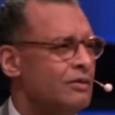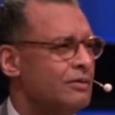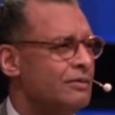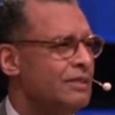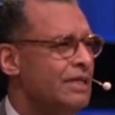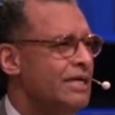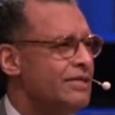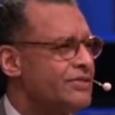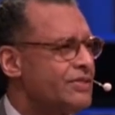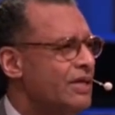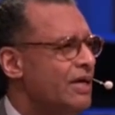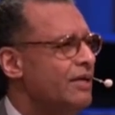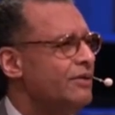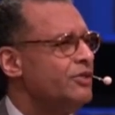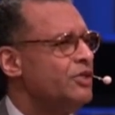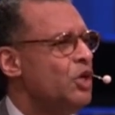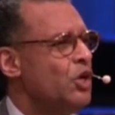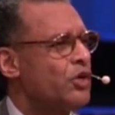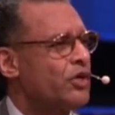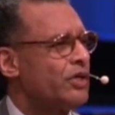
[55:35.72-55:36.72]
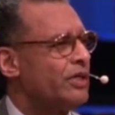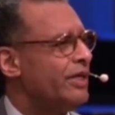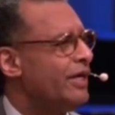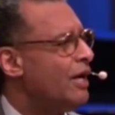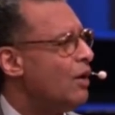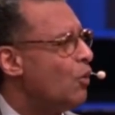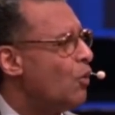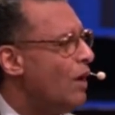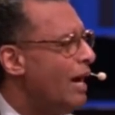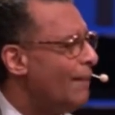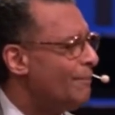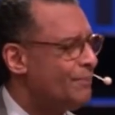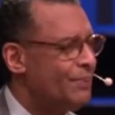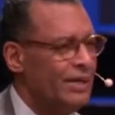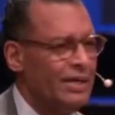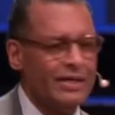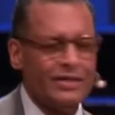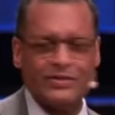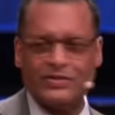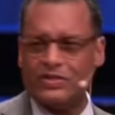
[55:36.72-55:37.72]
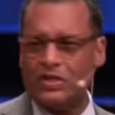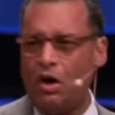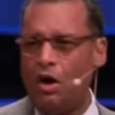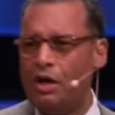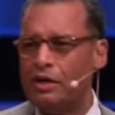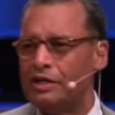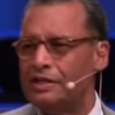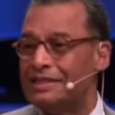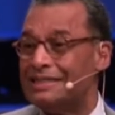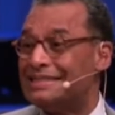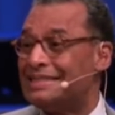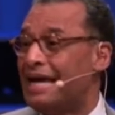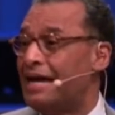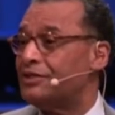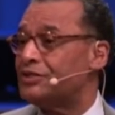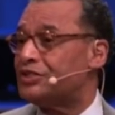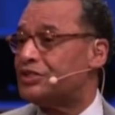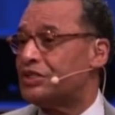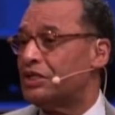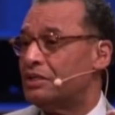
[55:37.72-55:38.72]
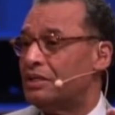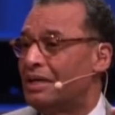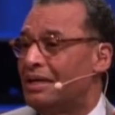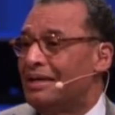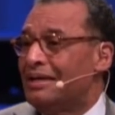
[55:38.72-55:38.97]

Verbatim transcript: Listen, nuclear weapons, all of the tension.